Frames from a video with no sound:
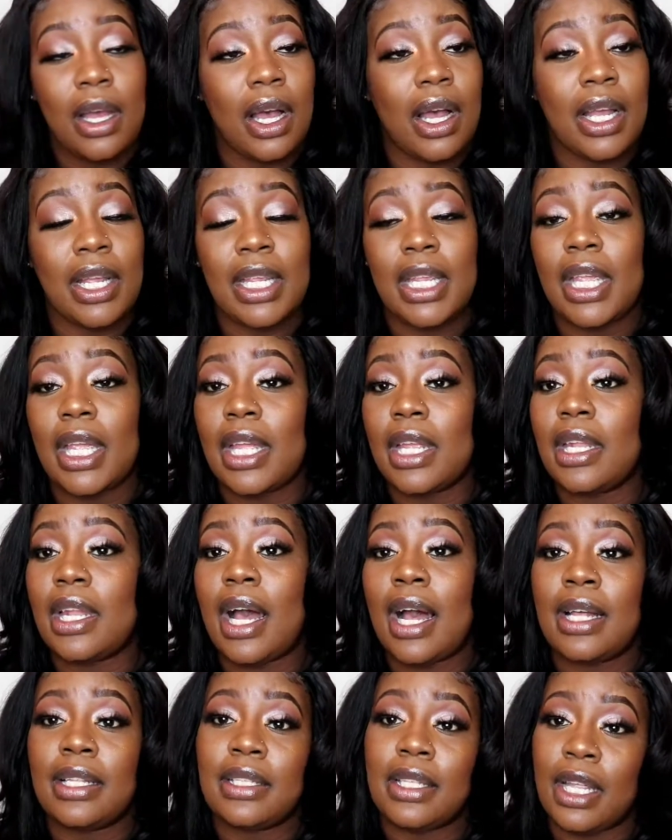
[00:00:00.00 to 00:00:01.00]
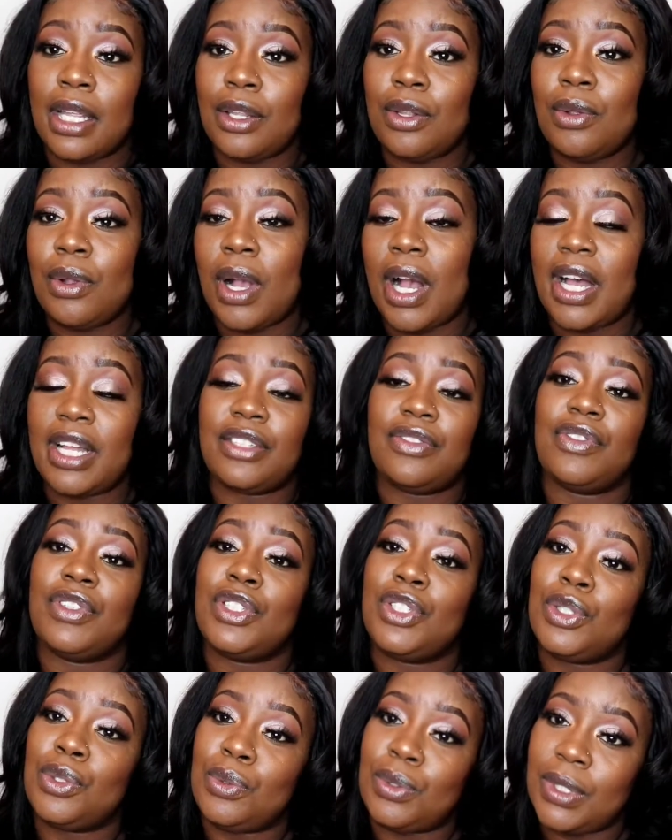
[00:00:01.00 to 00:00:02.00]
Again, I thank you guys for
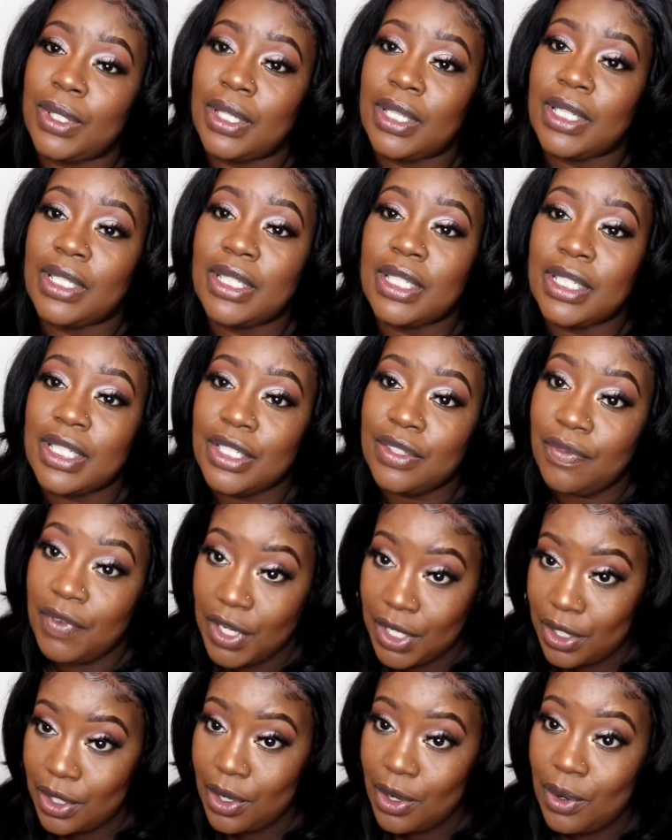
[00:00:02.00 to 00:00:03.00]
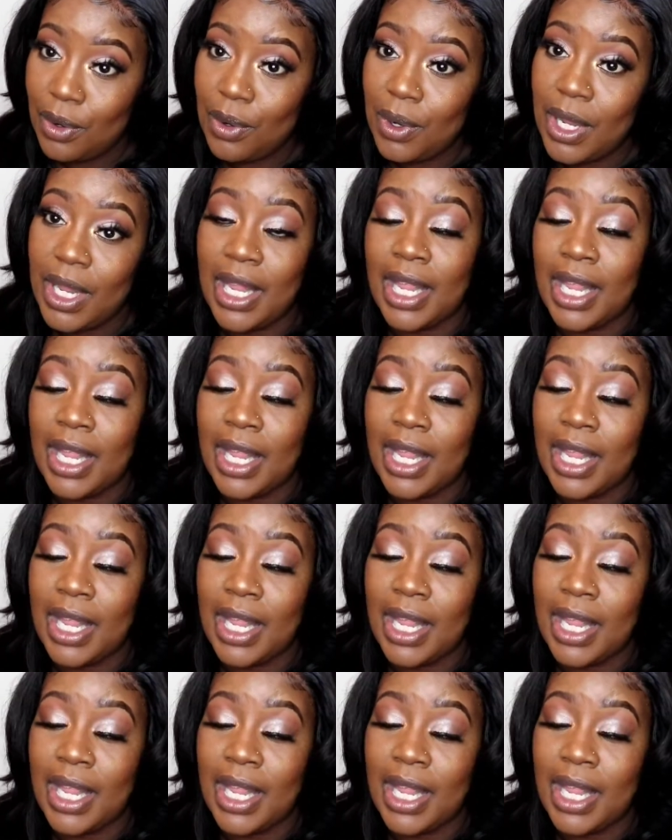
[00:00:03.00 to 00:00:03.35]
tuning into this video,